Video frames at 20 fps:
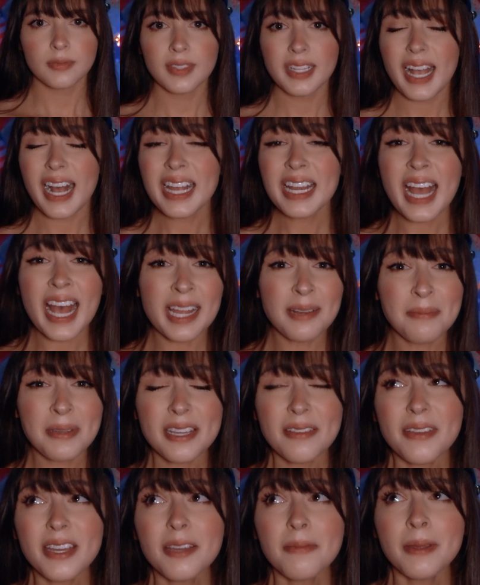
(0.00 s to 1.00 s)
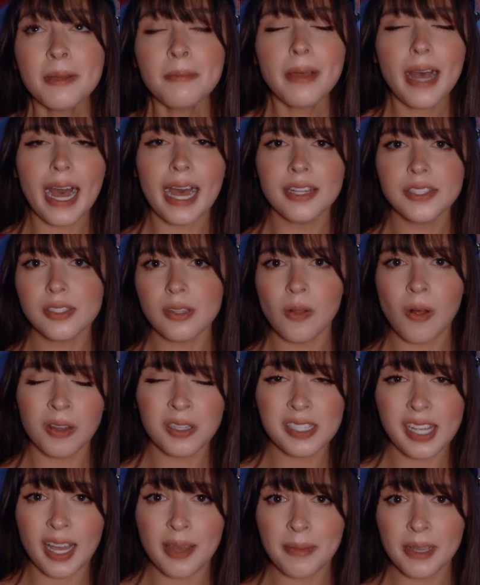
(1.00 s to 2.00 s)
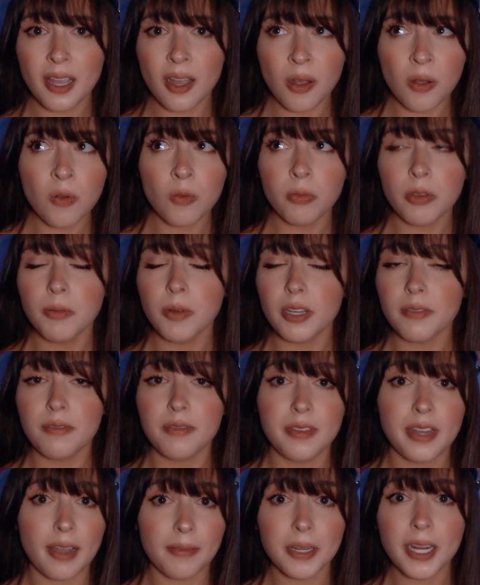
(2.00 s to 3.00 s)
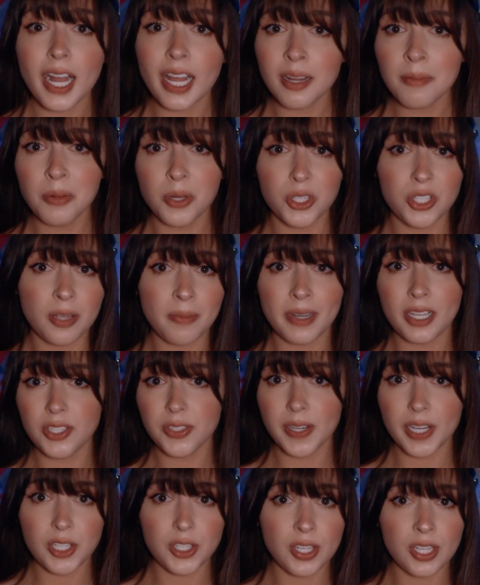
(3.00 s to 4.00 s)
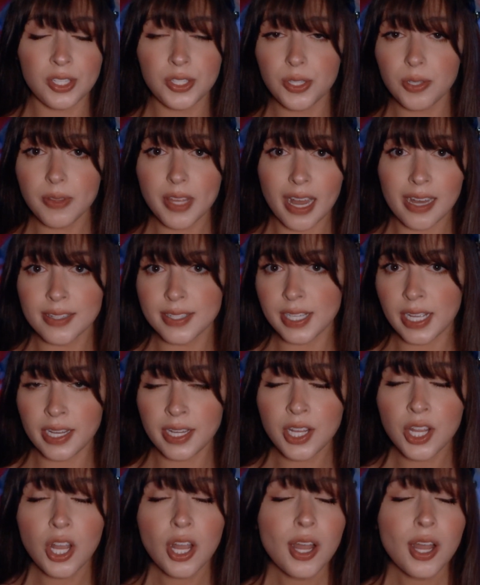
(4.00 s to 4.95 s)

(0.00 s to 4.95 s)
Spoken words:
Had npvic been passed a long time ago, we would have never had a Bush administration in 2000,